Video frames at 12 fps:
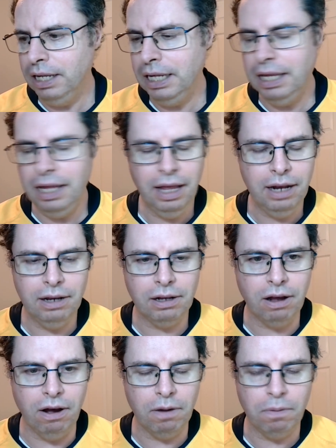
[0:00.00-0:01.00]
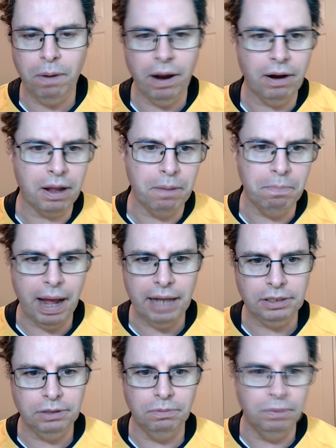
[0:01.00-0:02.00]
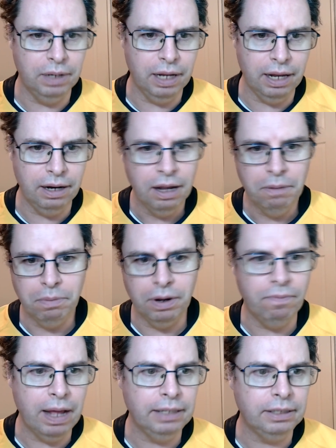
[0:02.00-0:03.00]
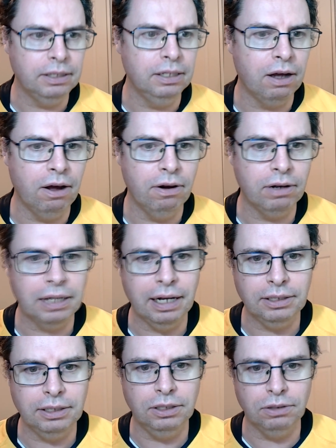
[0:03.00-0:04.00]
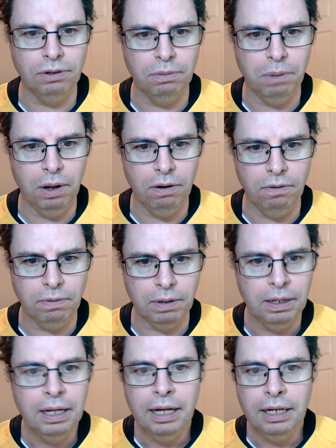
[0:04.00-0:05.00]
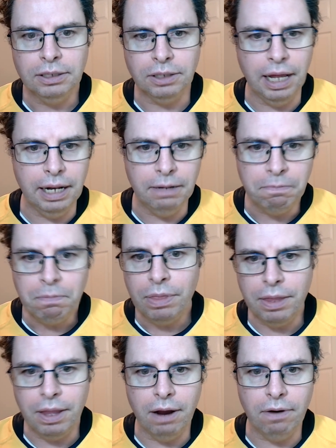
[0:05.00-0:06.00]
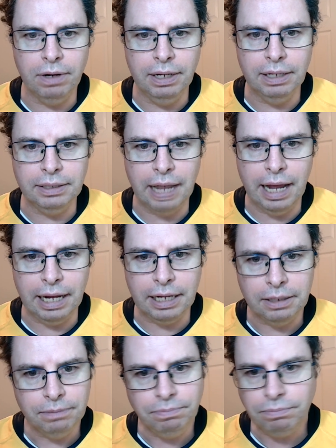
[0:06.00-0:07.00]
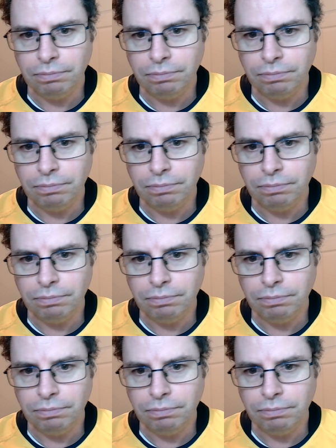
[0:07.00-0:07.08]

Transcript: I think he hit a Connacht player, came back to him, but eventually Connacht actually turned the ball over. So then they're on the attack.